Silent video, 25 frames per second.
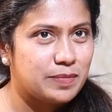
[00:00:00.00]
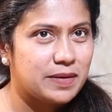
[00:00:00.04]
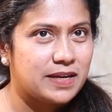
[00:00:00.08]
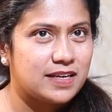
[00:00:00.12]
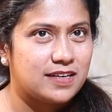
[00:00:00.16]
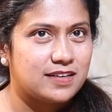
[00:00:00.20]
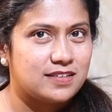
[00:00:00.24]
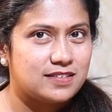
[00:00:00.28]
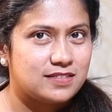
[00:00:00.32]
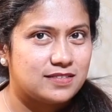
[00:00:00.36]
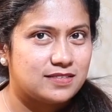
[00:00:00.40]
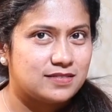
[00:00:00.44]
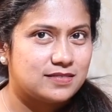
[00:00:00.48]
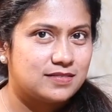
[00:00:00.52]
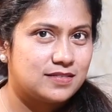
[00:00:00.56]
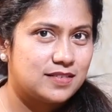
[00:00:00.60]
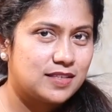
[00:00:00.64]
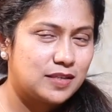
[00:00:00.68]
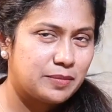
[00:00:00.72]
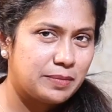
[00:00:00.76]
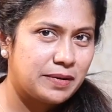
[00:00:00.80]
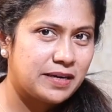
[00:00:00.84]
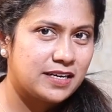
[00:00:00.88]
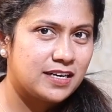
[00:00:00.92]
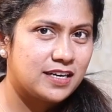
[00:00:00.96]
Independent.
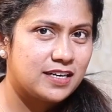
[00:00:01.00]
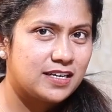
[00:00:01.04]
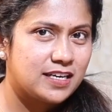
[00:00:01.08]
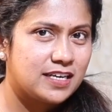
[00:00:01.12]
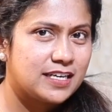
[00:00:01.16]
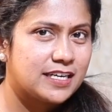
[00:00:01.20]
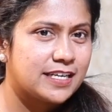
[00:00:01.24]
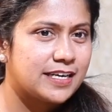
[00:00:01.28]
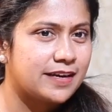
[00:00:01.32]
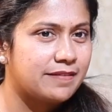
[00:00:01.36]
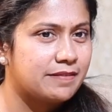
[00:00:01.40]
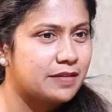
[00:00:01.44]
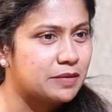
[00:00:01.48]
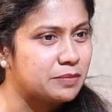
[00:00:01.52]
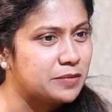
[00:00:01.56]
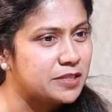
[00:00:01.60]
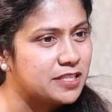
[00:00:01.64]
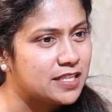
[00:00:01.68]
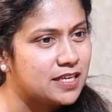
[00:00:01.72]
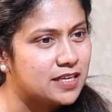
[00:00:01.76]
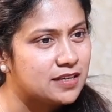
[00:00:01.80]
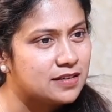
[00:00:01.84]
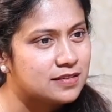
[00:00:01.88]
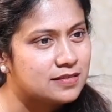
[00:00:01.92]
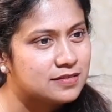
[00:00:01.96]
Dependent ante ever
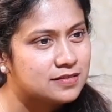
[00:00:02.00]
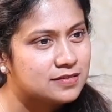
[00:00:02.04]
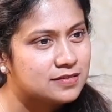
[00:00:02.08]
meeda?